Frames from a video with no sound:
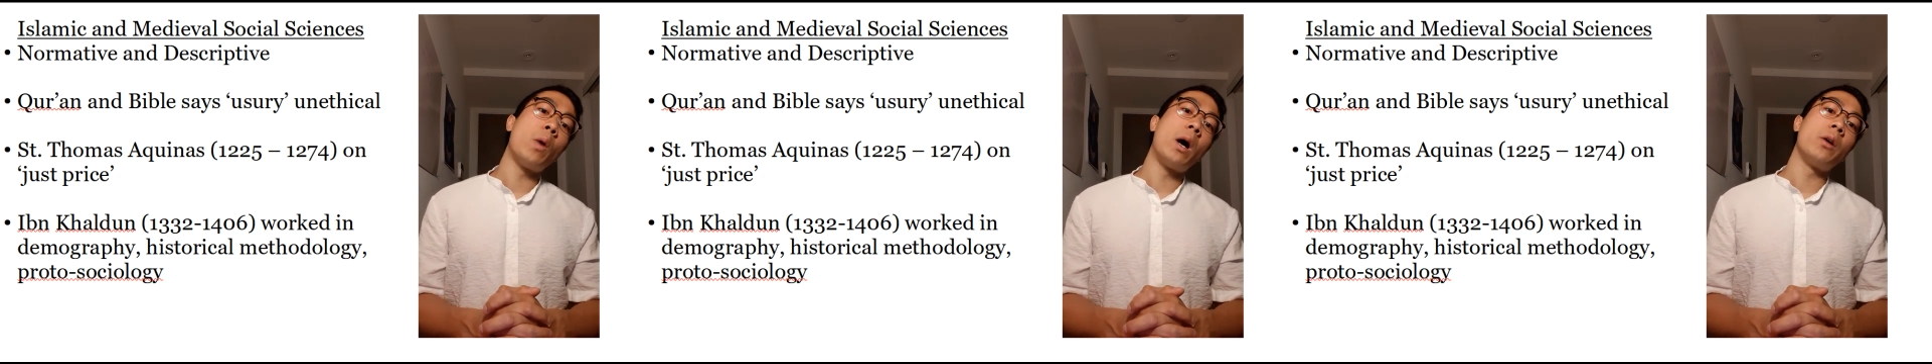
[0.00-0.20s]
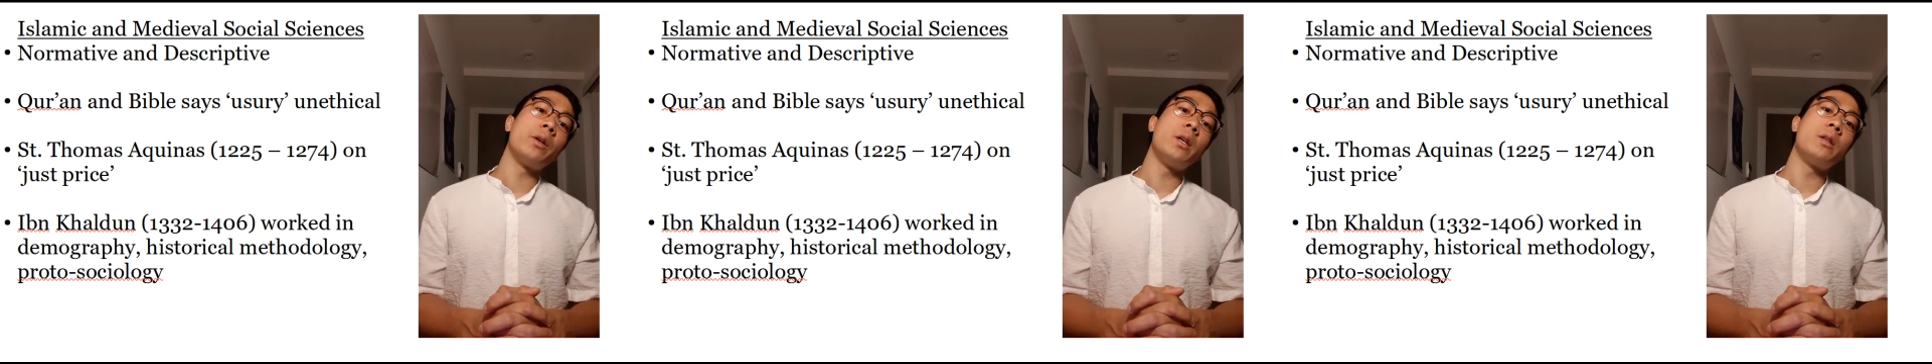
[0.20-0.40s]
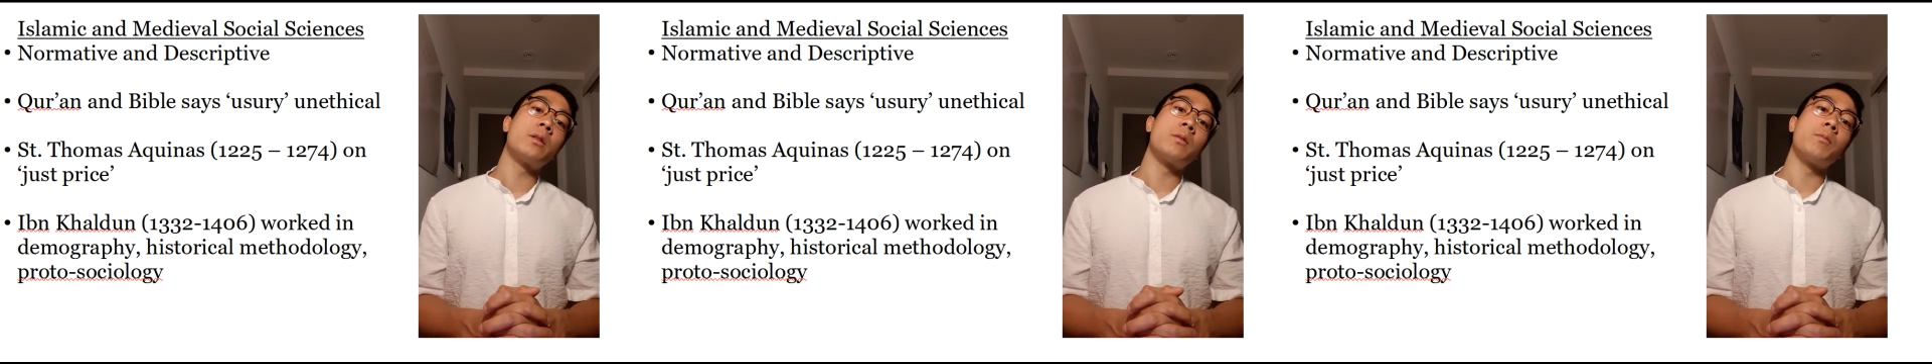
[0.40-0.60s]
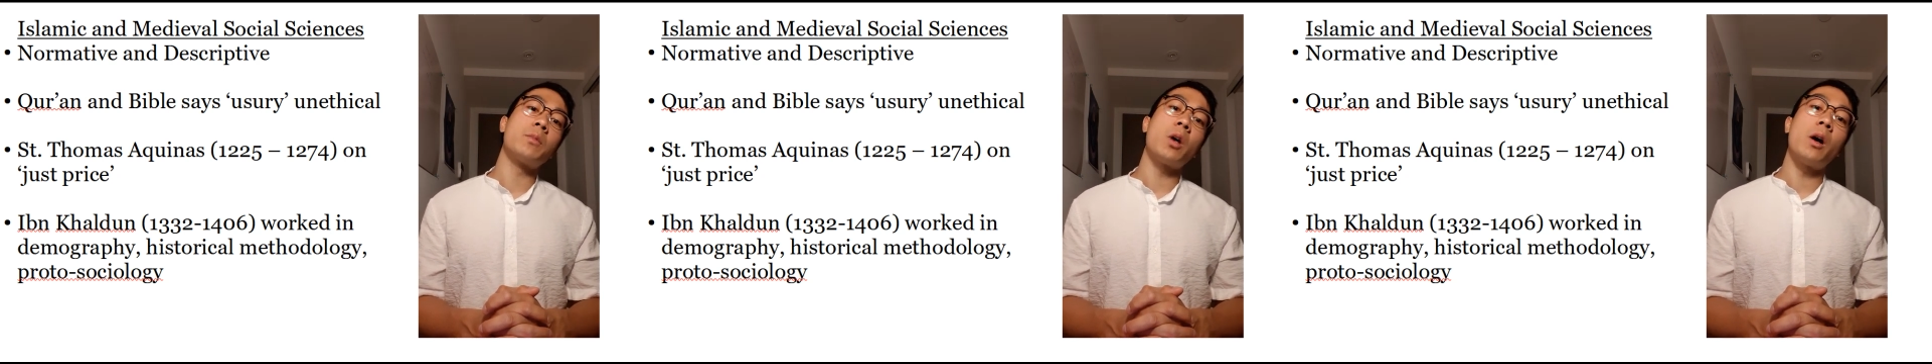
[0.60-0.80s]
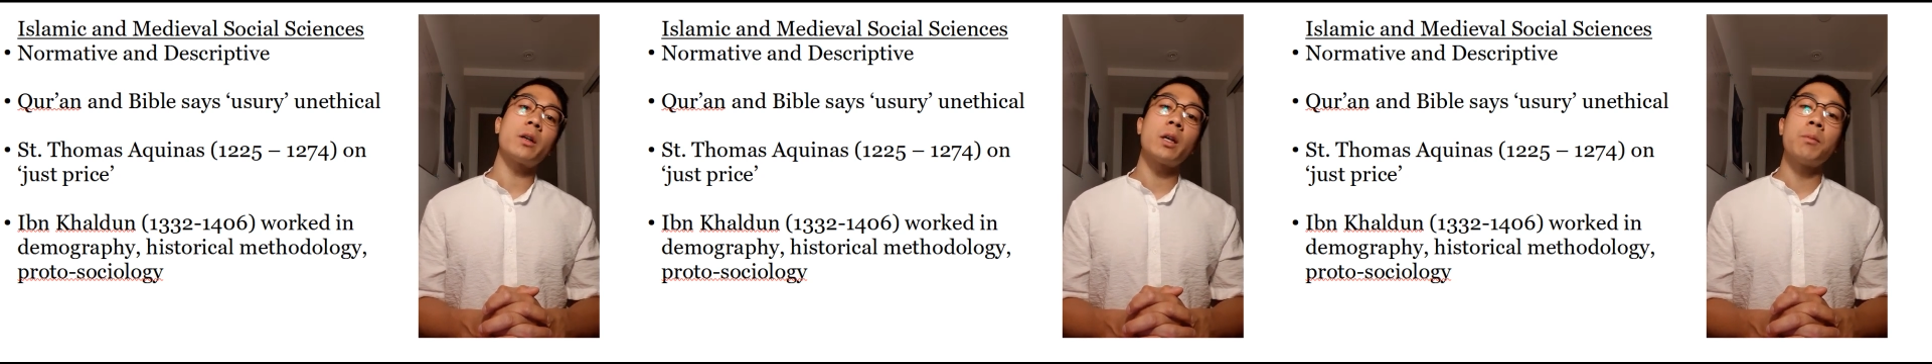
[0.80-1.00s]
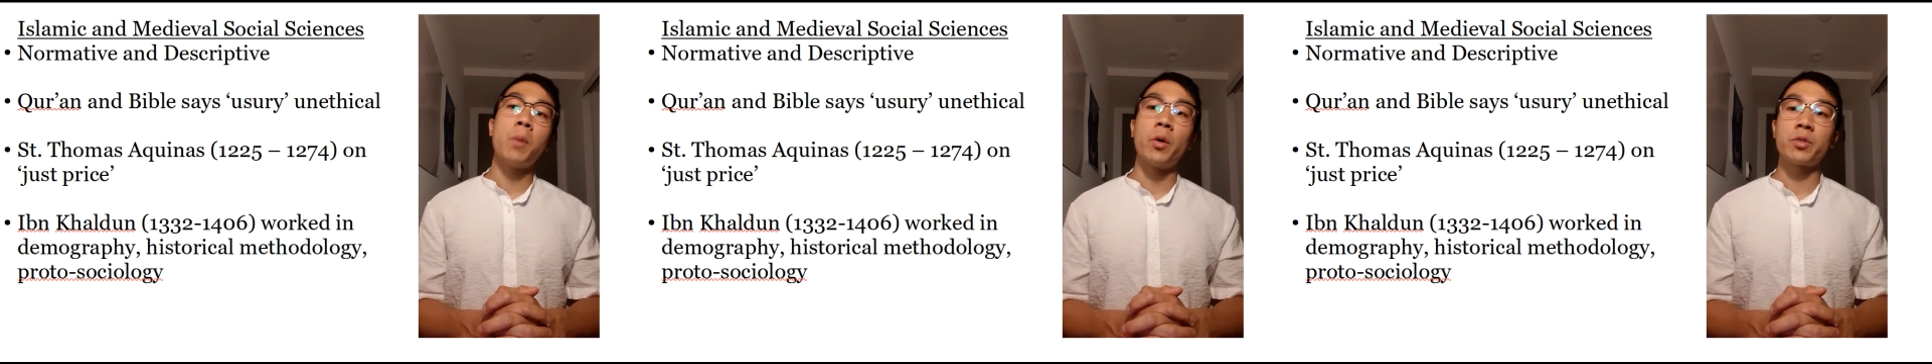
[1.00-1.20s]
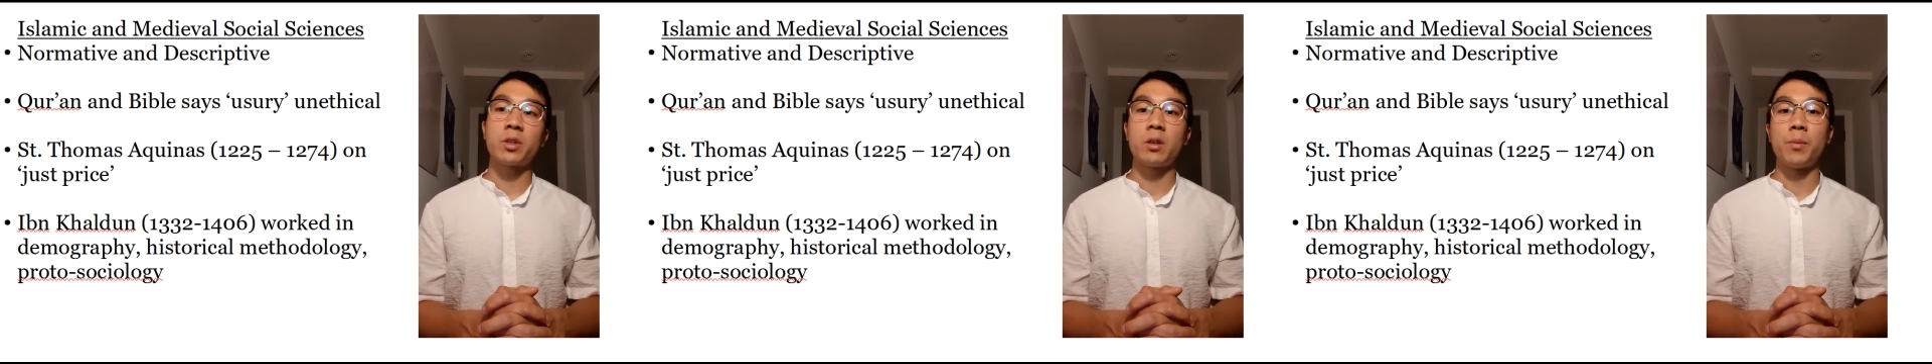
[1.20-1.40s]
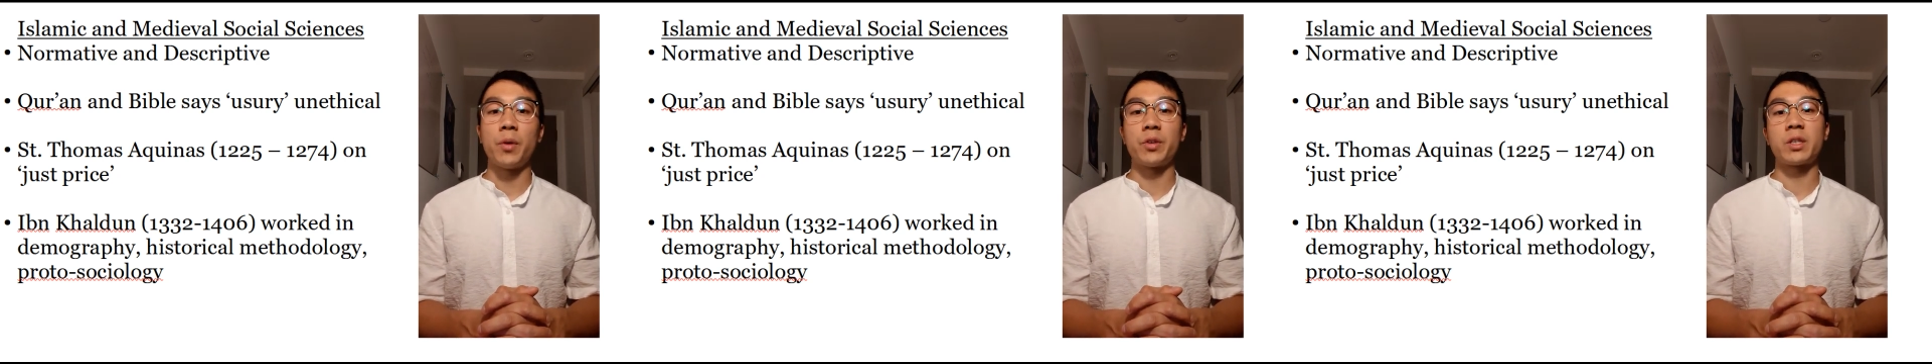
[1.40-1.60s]
Well, he's talking
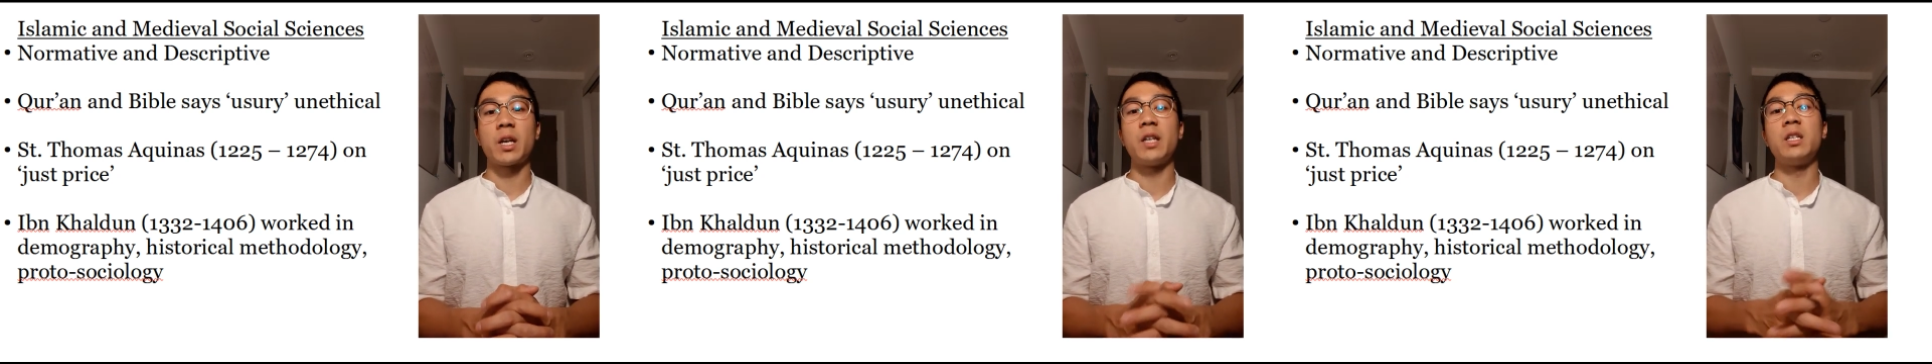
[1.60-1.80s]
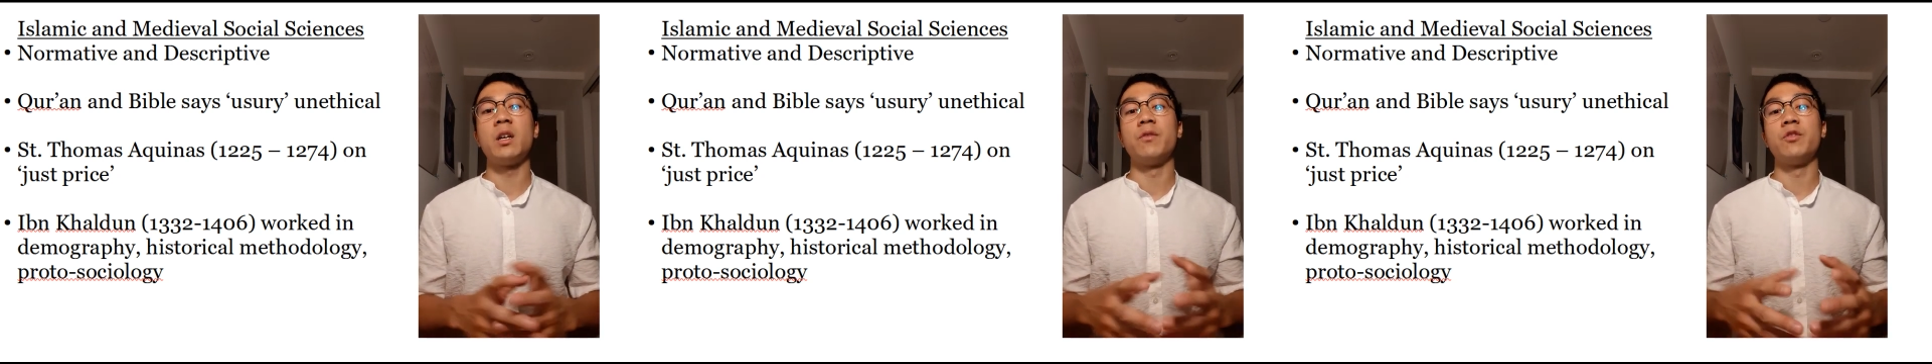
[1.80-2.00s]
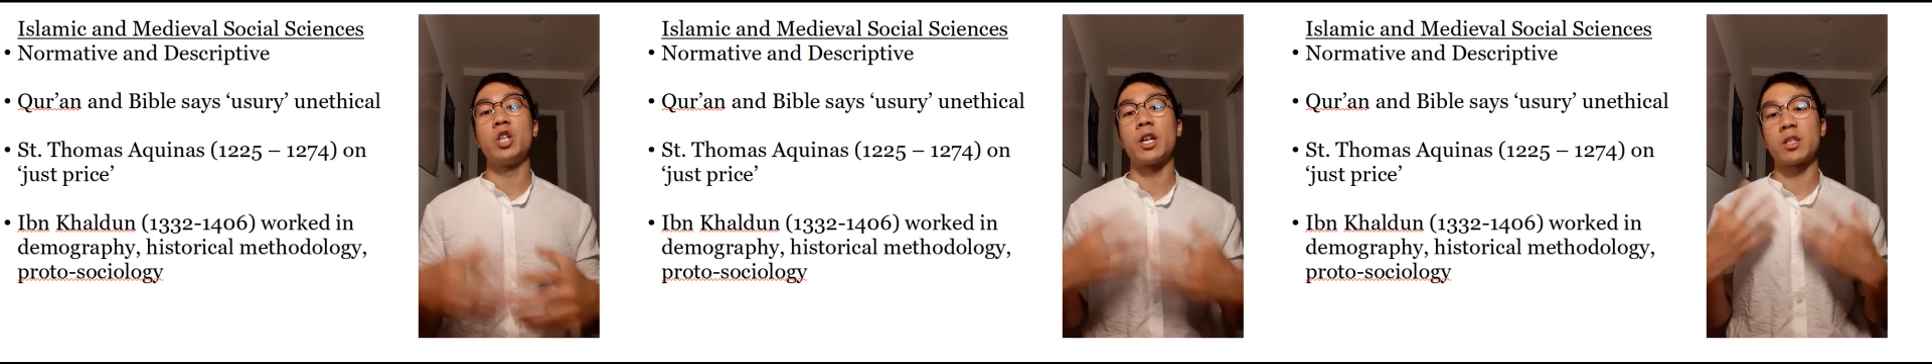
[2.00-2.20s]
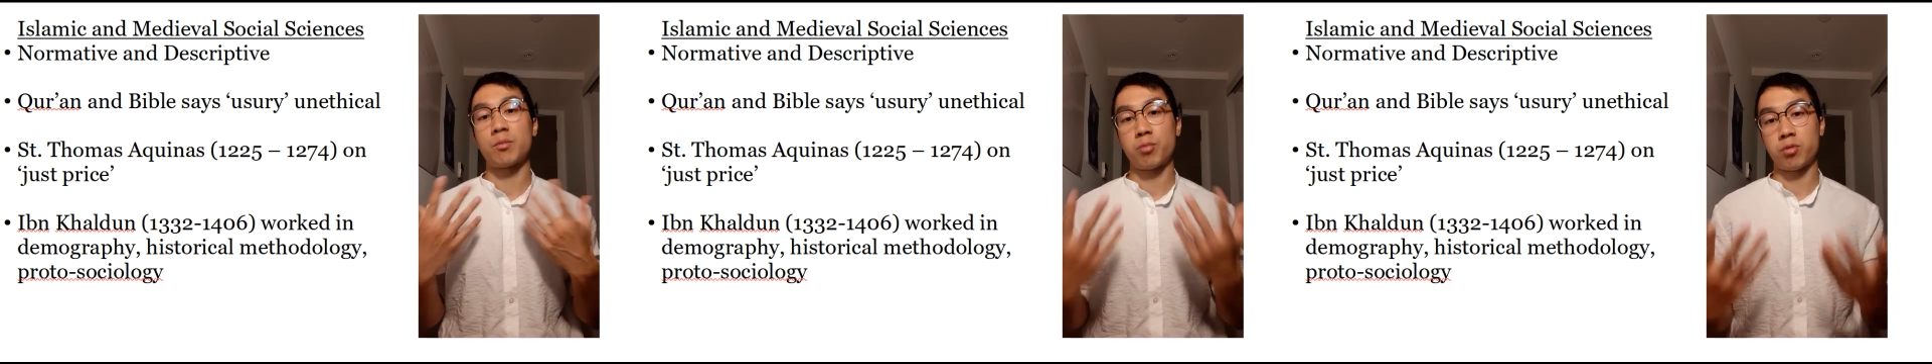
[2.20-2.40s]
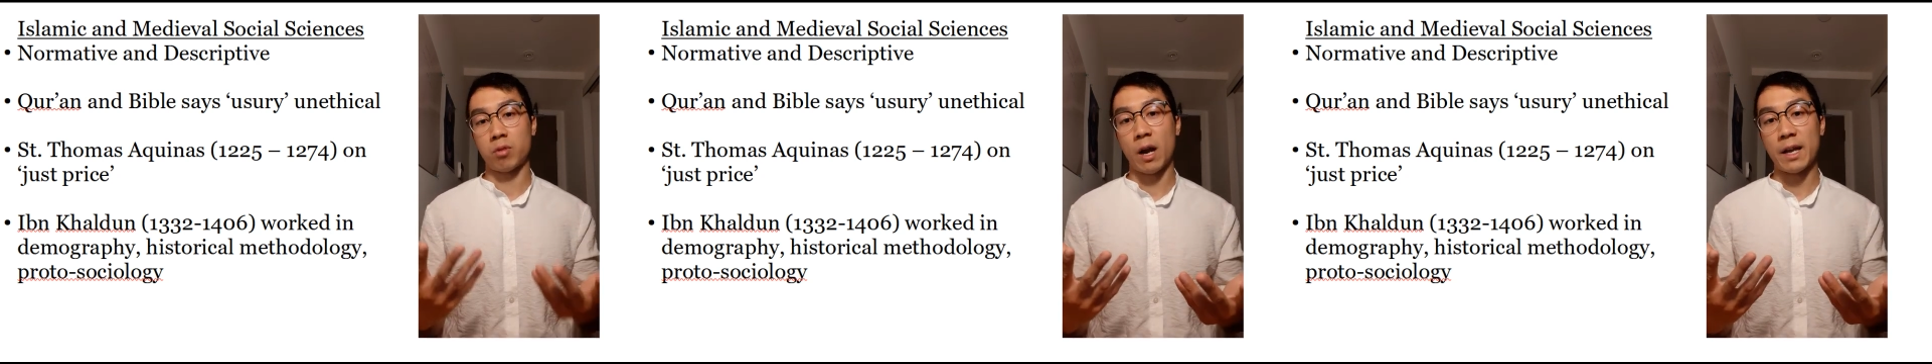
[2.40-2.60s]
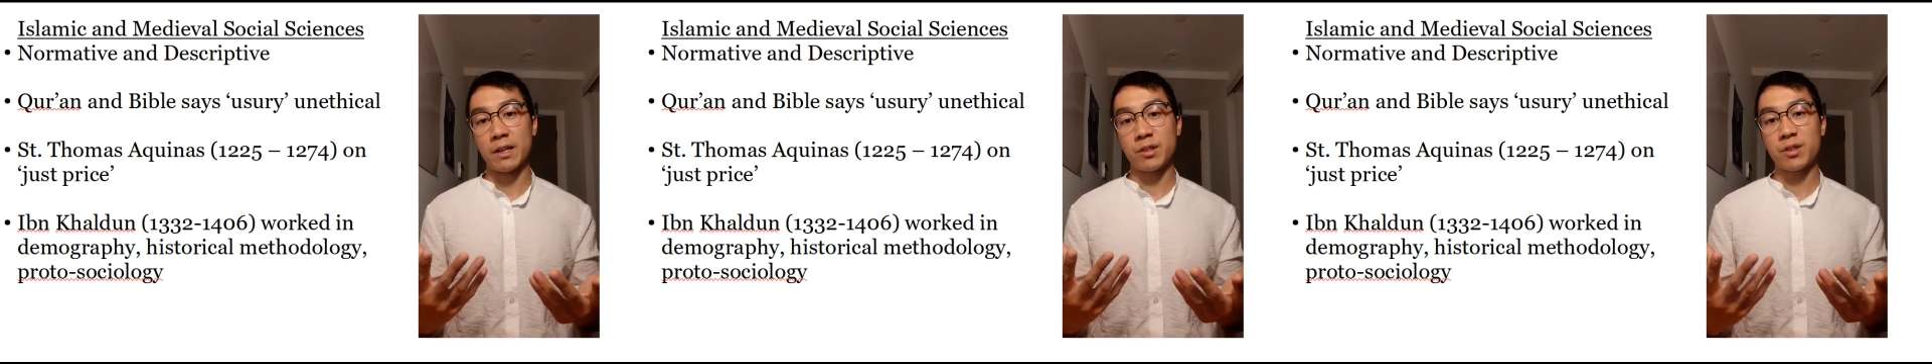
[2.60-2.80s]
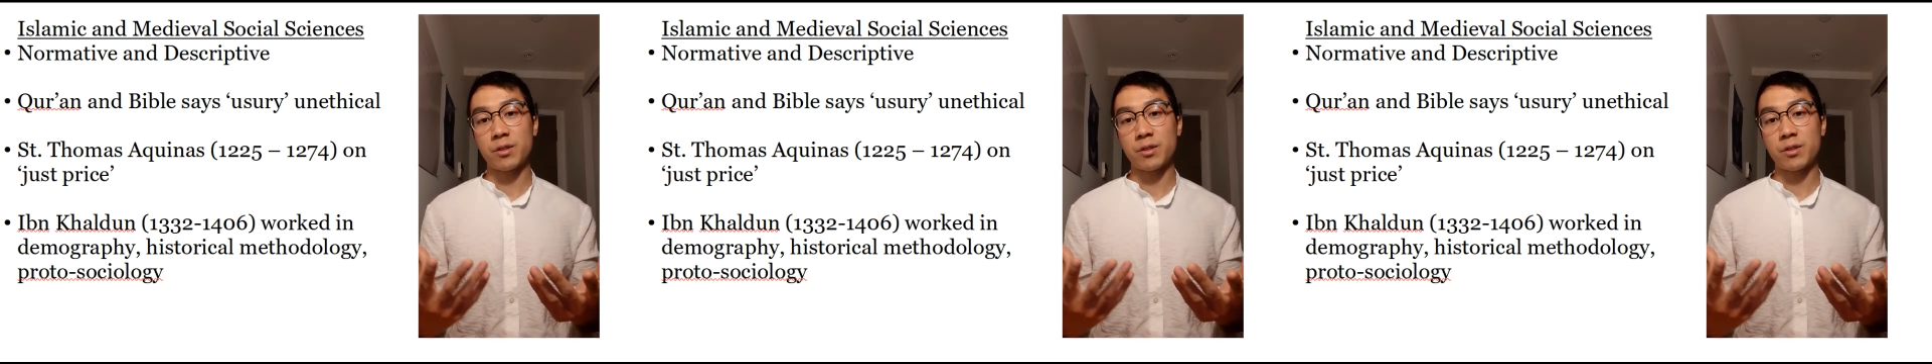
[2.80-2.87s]
mostly about this idea of just price.